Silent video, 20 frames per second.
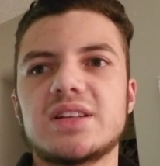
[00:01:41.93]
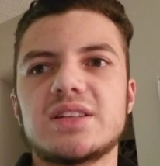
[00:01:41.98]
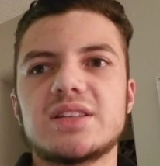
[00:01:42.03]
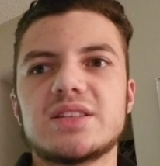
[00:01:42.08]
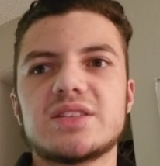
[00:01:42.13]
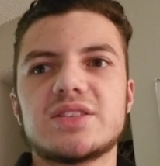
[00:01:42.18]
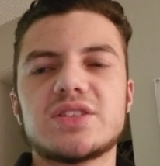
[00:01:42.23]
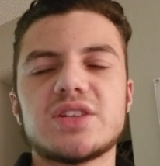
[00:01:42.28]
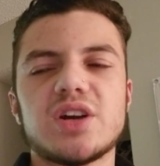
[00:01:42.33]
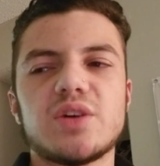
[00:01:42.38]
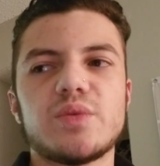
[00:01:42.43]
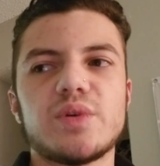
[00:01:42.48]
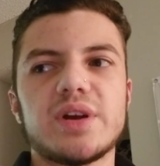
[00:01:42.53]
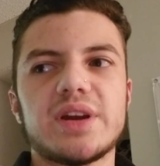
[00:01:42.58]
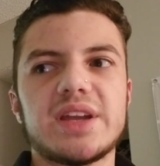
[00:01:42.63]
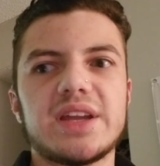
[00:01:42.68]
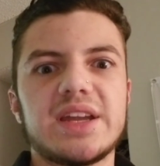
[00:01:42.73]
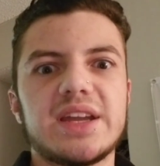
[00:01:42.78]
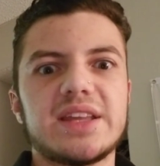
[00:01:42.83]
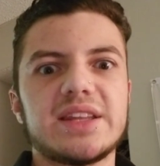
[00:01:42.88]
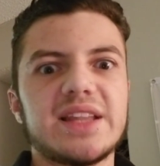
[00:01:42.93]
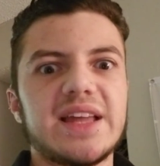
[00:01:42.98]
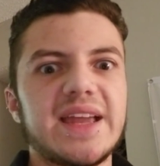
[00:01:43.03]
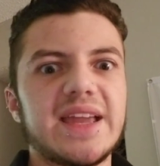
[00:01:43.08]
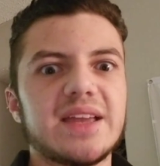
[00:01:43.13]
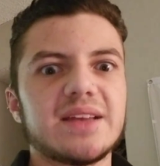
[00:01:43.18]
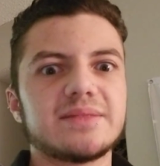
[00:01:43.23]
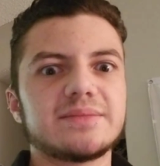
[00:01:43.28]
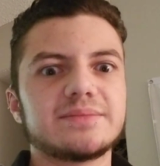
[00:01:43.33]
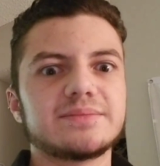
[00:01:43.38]
start working in,
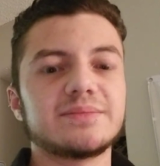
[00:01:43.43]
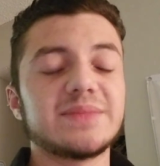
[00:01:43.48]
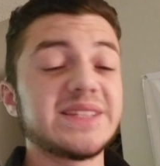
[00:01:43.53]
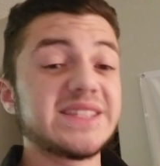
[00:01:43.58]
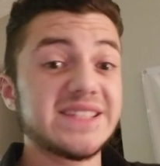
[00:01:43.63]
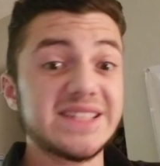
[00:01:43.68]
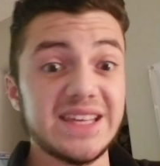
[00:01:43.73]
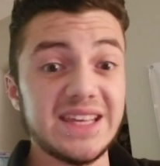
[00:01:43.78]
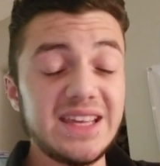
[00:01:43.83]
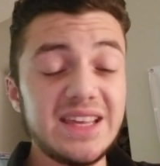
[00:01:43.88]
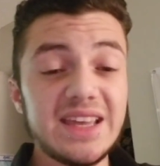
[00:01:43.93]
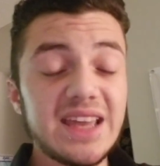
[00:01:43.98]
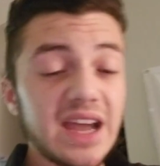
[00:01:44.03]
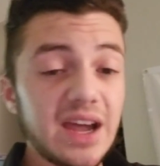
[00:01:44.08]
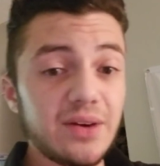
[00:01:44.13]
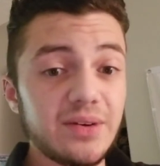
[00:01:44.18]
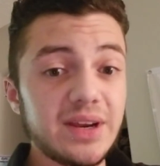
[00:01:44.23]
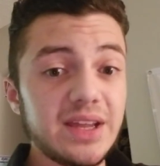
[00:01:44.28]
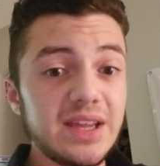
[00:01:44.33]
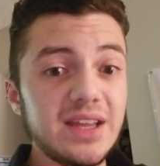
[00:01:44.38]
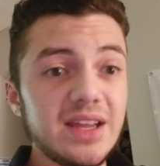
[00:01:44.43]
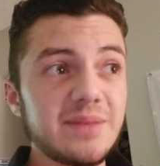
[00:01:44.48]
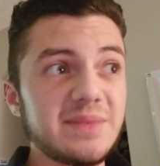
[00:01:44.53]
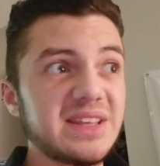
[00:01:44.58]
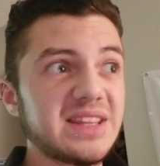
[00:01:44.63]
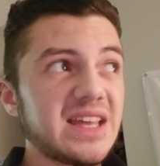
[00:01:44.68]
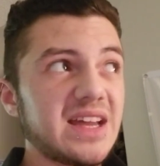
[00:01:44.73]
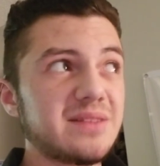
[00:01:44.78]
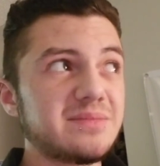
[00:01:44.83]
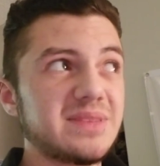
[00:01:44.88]
like, Mesquite County? I mean,
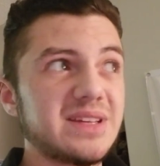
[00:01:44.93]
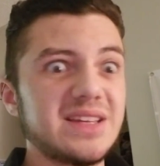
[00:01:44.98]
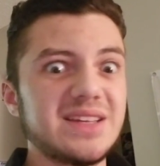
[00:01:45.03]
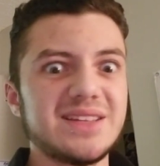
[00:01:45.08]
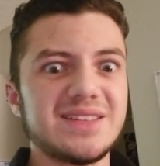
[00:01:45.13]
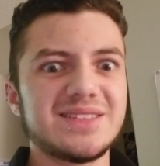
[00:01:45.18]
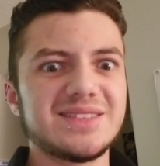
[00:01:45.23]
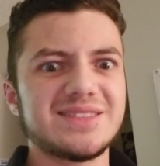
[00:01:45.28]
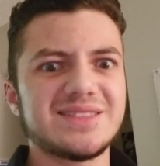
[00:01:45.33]
that'd be,